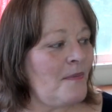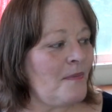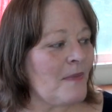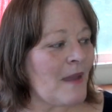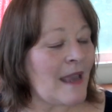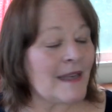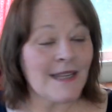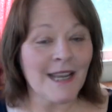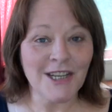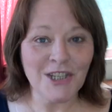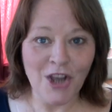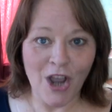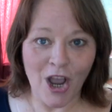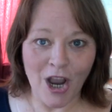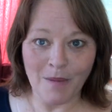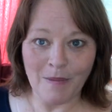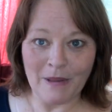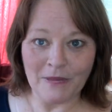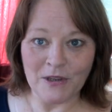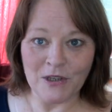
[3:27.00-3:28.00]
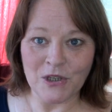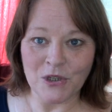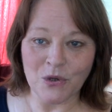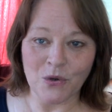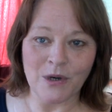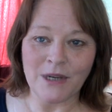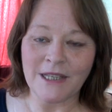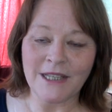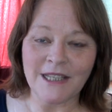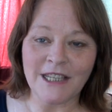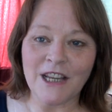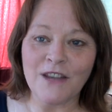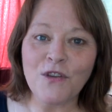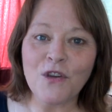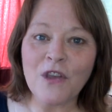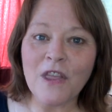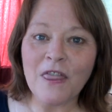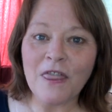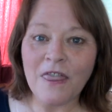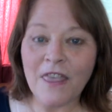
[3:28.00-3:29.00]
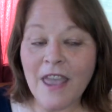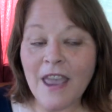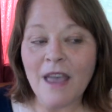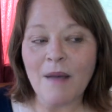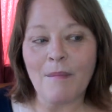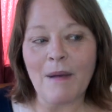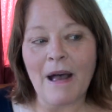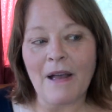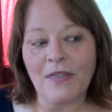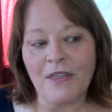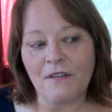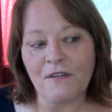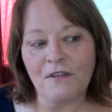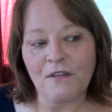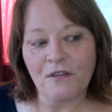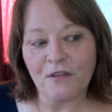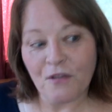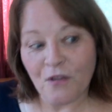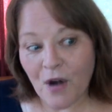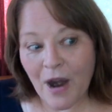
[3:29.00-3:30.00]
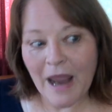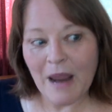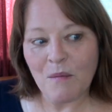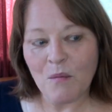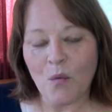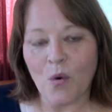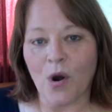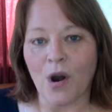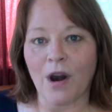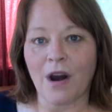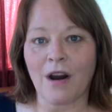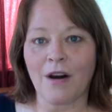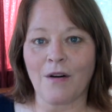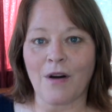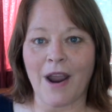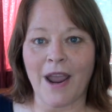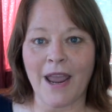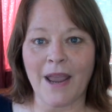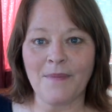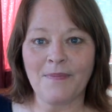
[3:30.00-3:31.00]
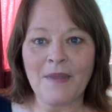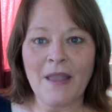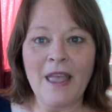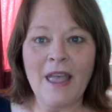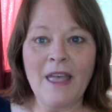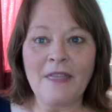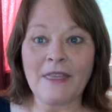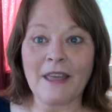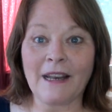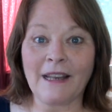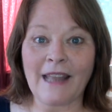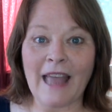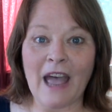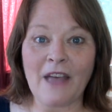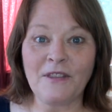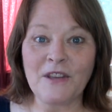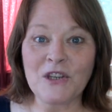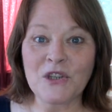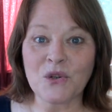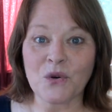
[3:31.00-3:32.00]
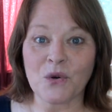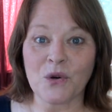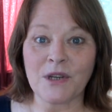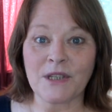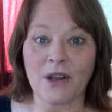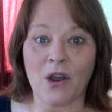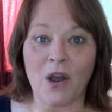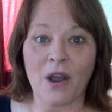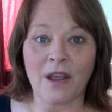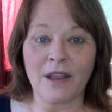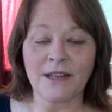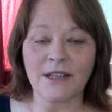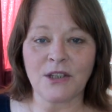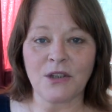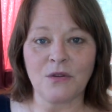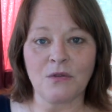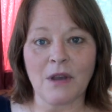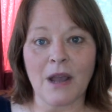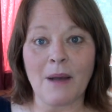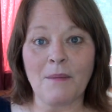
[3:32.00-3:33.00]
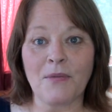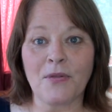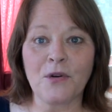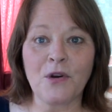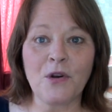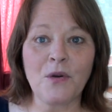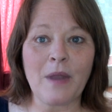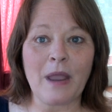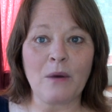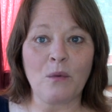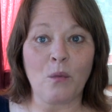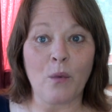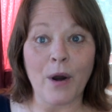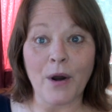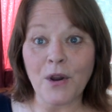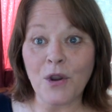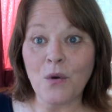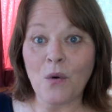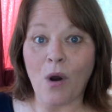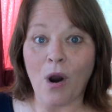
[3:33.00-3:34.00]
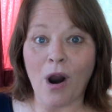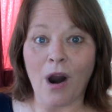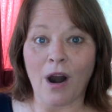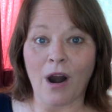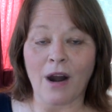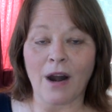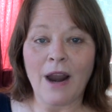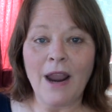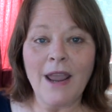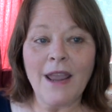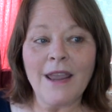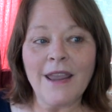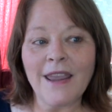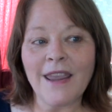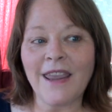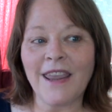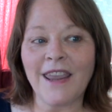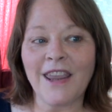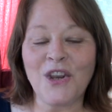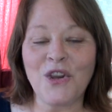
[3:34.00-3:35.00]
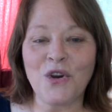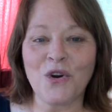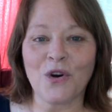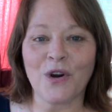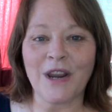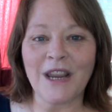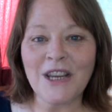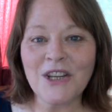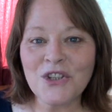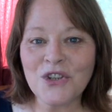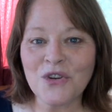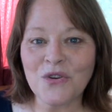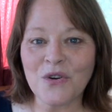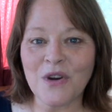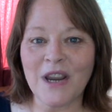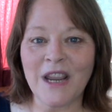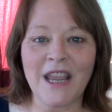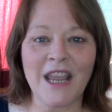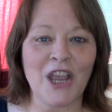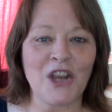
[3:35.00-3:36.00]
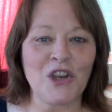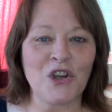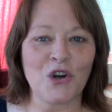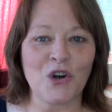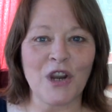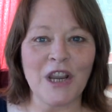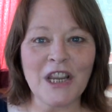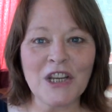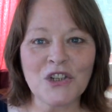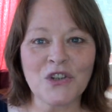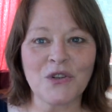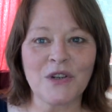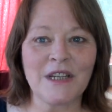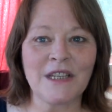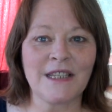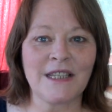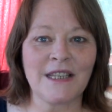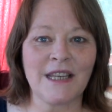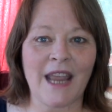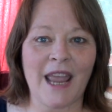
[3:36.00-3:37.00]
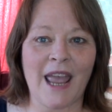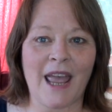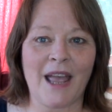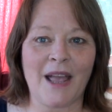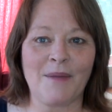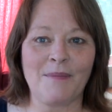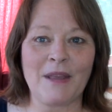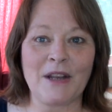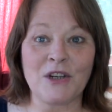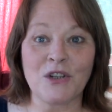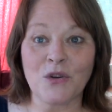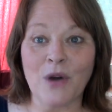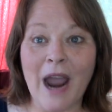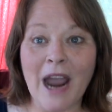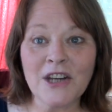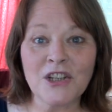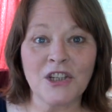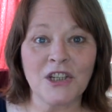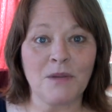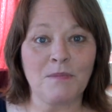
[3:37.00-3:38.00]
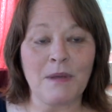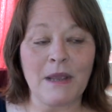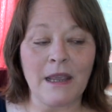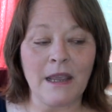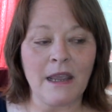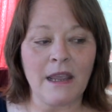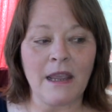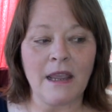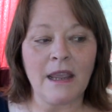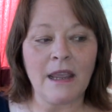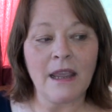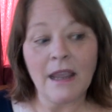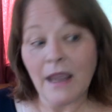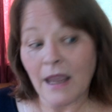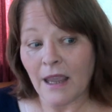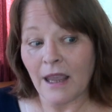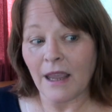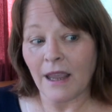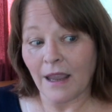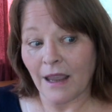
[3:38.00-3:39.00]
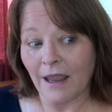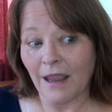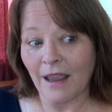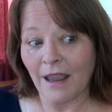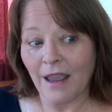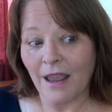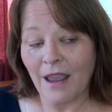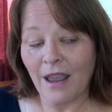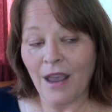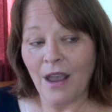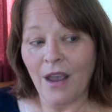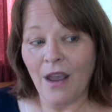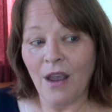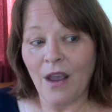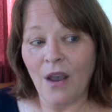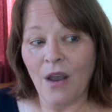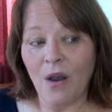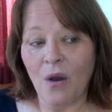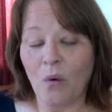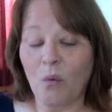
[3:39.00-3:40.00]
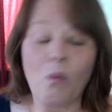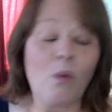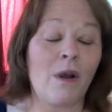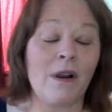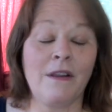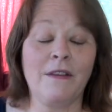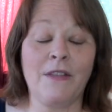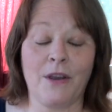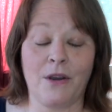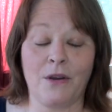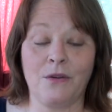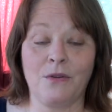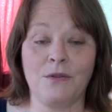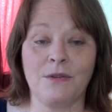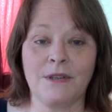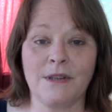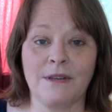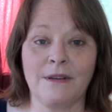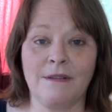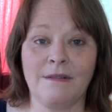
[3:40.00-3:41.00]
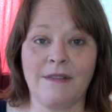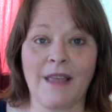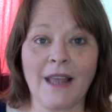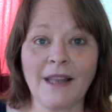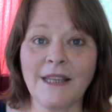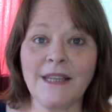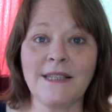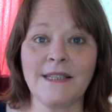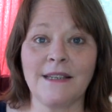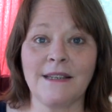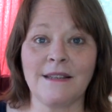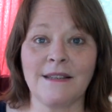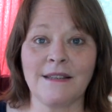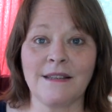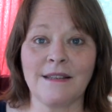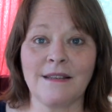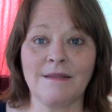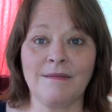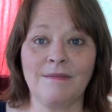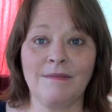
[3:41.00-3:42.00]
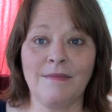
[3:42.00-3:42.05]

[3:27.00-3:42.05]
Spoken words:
as I talk about these stories, see if you can think about the framework, right, that allowed these stories to come through, and where you are in your intrigue and your interests, and attraction to being one of those that listens.